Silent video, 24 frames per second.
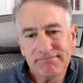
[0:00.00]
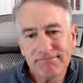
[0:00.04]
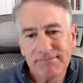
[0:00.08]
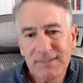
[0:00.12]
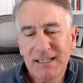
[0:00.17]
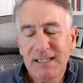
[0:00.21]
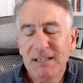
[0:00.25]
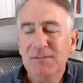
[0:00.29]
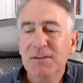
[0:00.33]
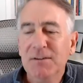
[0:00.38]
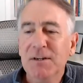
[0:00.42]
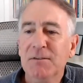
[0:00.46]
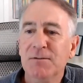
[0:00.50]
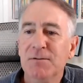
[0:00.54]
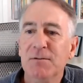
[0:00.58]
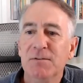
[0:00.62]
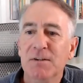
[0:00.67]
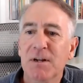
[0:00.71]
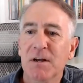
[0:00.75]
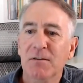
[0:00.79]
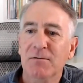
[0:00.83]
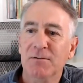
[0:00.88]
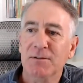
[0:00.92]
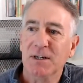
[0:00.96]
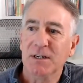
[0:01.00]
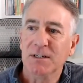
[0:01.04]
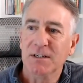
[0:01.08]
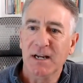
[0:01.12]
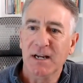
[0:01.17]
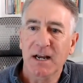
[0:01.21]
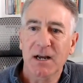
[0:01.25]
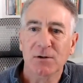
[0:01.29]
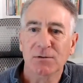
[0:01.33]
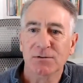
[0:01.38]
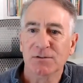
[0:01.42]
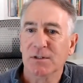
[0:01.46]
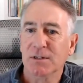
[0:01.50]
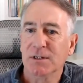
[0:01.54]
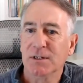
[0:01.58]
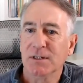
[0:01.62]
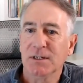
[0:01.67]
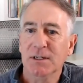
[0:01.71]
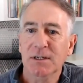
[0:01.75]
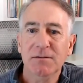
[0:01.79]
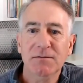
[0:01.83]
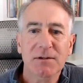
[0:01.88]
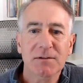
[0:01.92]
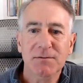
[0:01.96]
even if you've never done
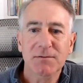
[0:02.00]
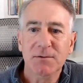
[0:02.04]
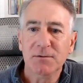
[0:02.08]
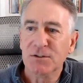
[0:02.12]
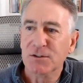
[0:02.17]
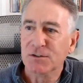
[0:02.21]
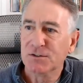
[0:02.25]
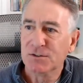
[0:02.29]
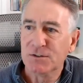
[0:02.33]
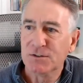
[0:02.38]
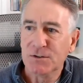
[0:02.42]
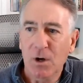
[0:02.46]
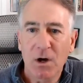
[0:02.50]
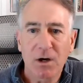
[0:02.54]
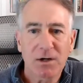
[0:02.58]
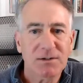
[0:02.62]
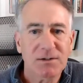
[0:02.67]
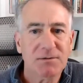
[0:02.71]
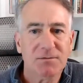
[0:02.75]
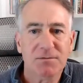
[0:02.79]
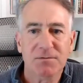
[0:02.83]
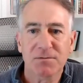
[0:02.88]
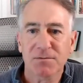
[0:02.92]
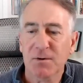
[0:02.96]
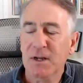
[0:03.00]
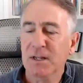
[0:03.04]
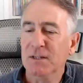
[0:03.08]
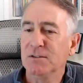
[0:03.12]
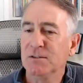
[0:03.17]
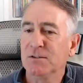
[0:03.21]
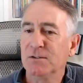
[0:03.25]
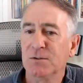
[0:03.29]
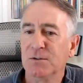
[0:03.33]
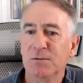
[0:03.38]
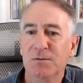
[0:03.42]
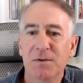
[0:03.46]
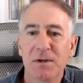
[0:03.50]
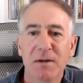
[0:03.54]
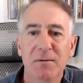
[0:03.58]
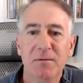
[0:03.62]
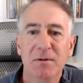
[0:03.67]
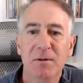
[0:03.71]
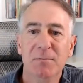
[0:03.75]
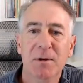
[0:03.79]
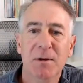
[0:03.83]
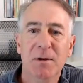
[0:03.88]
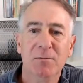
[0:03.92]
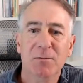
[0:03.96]
counseling, even if you've just talked to friends or
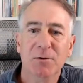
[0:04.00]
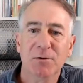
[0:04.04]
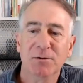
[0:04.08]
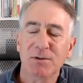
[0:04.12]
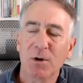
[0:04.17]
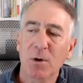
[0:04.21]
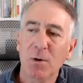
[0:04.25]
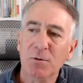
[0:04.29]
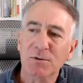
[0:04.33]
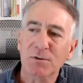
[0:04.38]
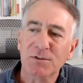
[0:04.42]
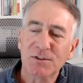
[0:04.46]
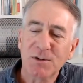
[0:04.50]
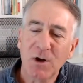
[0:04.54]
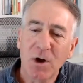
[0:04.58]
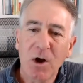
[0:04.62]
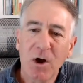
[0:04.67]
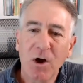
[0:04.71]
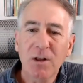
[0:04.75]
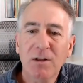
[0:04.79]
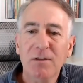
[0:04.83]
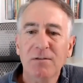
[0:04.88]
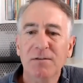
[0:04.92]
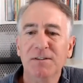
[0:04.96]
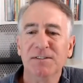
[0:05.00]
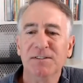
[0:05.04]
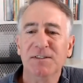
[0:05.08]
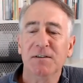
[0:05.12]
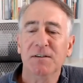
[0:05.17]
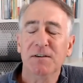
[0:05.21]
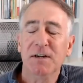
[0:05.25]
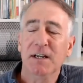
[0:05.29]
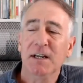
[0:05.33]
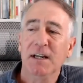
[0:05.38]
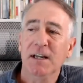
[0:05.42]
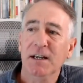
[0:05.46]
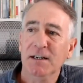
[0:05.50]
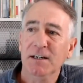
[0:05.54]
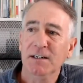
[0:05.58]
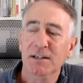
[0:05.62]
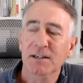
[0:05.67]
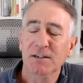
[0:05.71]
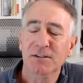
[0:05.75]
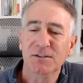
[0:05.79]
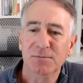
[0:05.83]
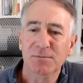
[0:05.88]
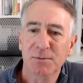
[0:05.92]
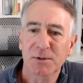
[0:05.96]
family members, almost all of us had an
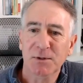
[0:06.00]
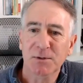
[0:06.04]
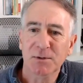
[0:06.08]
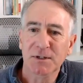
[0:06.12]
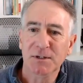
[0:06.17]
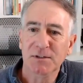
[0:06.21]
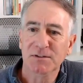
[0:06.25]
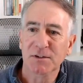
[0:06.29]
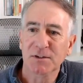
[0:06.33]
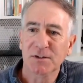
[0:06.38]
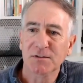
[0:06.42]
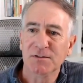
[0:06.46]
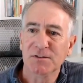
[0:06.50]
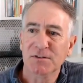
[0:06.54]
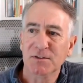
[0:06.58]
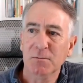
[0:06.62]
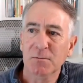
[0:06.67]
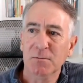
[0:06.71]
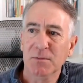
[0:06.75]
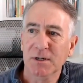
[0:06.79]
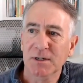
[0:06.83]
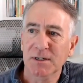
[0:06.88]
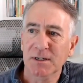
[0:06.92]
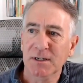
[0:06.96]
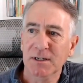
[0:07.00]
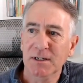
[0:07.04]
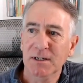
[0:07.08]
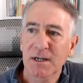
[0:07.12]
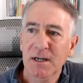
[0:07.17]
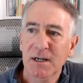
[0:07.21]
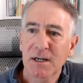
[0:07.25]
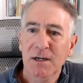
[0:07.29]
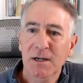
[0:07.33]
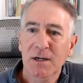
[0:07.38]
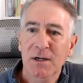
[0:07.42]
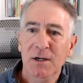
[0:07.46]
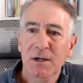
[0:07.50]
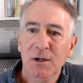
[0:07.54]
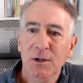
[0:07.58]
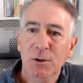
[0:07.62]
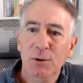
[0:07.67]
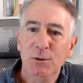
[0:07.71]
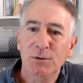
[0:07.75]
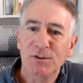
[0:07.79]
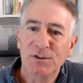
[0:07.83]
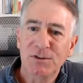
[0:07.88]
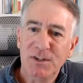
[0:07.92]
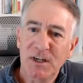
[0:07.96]
experience of somebody
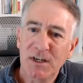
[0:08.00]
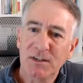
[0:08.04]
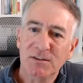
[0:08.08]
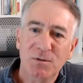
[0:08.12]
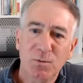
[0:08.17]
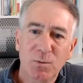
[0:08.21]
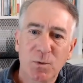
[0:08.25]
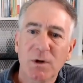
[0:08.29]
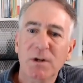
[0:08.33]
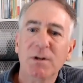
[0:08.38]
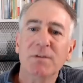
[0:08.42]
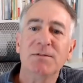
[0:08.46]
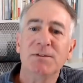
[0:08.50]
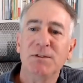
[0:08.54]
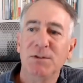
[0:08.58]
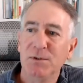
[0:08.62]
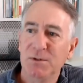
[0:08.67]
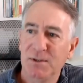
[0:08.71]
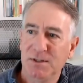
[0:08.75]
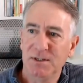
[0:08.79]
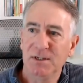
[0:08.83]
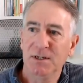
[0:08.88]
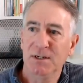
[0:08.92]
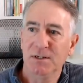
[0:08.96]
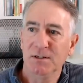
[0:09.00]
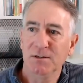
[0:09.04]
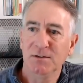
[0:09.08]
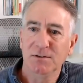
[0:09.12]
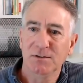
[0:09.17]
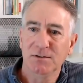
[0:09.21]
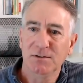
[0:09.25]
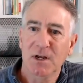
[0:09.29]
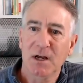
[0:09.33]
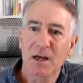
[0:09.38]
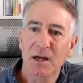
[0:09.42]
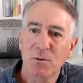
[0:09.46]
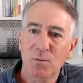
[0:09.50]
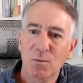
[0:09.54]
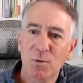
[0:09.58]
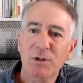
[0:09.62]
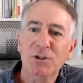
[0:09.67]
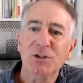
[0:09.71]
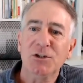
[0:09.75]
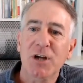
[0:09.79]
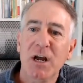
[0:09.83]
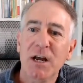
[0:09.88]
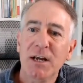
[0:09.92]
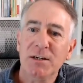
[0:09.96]
who says one of two things. I
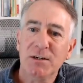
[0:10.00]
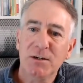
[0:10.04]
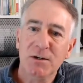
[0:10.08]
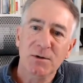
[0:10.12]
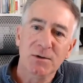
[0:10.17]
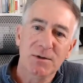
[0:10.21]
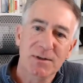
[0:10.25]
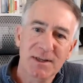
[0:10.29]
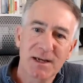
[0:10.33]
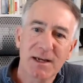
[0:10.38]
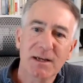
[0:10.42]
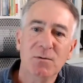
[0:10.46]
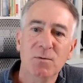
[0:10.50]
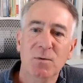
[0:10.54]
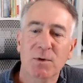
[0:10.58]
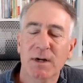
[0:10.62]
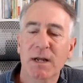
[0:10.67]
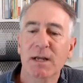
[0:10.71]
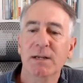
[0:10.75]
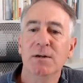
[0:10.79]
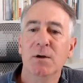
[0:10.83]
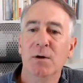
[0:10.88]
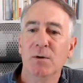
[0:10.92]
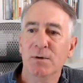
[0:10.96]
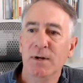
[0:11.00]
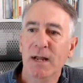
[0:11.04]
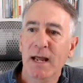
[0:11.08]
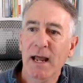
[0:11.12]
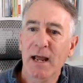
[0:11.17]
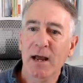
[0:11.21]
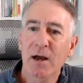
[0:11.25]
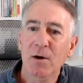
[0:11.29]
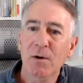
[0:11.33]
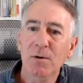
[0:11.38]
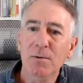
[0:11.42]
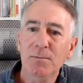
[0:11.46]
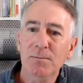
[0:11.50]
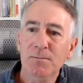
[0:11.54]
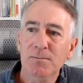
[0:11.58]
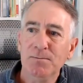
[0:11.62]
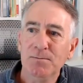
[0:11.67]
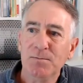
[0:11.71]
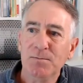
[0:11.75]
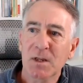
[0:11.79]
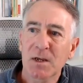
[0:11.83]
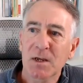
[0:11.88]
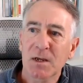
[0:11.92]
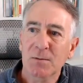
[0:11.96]
wish I knew then what I know now,
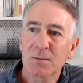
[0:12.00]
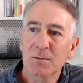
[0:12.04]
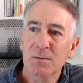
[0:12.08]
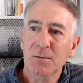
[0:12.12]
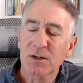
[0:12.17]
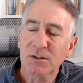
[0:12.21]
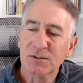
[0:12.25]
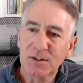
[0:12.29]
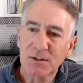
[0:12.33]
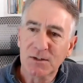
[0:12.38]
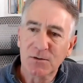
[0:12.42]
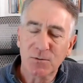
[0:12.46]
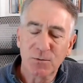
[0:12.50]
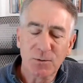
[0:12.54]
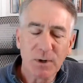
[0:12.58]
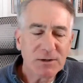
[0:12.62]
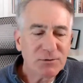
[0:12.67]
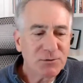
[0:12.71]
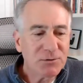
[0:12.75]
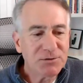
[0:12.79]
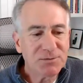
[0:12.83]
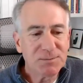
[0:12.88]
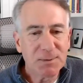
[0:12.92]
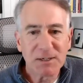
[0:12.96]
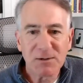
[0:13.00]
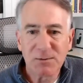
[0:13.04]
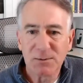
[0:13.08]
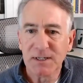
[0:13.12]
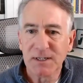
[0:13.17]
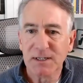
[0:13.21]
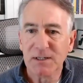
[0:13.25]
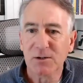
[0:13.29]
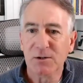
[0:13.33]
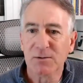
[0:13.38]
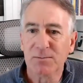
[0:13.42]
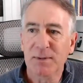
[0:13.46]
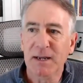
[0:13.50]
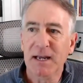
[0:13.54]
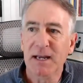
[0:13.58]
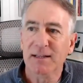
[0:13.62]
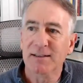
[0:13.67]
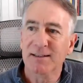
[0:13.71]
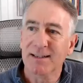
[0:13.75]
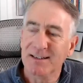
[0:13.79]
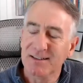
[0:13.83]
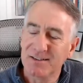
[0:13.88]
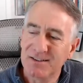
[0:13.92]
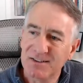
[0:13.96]
because in retrospect, when they look
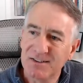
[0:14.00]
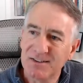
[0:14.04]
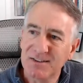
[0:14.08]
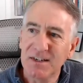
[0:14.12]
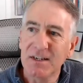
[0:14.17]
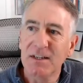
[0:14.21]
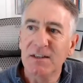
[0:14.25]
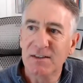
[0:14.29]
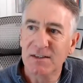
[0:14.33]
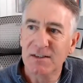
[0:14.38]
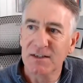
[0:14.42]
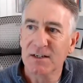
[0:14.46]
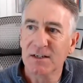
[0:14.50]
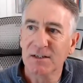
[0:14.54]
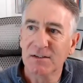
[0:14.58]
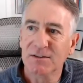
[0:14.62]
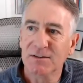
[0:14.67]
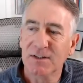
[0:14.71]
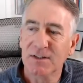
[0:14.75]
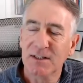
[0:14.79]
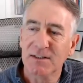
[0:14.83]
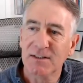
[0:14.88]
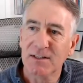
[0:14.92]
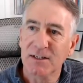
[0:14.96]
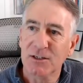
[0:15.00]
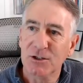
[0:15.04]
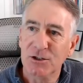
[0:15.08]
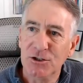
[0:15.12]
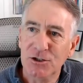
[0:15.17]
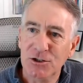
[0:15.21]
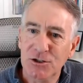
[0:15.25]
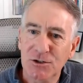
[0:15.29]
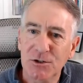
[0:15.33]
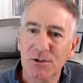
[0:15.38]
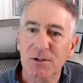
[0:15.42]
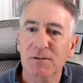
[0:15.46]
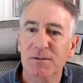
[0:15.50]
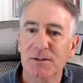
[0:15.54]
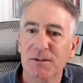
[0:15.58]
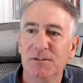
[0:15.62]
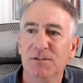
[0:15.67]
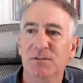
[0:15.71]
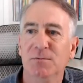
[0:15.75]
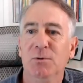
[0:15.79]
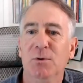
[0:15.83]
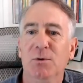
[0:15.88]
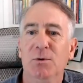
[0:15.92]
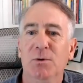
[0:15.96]
back, they see things that they should have
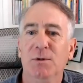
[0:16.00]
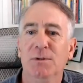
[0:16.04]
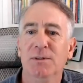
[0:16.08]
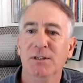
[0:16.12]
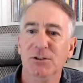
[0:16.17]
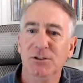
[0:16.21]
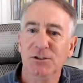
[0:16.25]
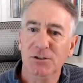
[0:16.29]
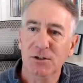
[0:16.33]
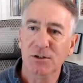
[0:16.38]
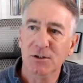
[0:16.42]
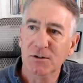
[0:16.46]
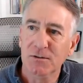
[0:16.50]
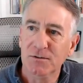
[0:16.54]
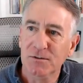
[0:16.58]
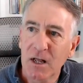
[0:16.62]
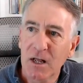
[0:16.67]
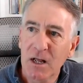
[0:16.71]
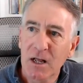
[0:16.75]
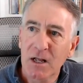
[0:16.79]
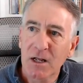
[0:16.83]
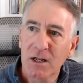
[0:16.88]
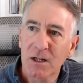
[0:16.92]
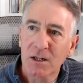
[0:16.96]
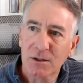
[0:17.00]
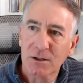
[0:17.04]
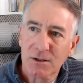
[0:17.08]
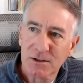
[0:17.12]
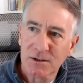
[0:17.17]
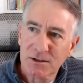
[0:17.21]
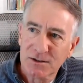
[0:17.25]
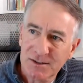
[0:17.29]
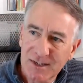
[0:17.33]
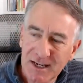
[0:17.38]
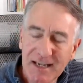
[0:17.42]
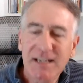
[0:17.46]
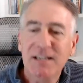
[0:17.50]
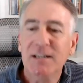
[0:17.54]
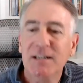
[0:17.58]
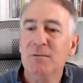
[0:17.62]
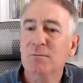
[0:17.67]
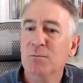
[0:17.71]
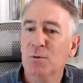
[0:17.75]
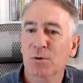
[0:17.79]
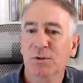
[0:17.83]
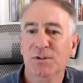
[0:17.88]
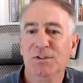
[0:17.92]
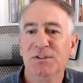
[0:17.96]
explored. They should have taken
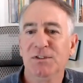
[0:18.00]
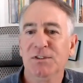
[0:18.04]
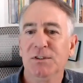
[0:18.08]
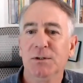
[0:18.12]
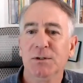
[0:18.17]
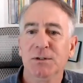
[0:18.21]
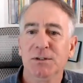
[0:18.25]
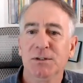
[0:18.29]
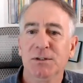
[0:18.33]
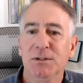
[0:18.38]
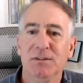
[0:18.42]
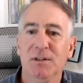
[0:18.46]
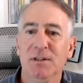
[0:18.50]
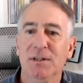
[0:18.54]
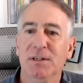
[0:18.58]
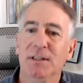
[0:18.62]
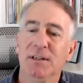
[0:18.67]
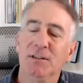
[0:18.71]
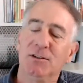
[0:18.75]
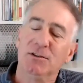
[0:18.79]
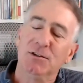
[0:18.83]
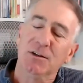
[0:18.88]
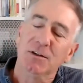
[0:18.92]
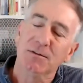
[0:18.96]
more seriously. They should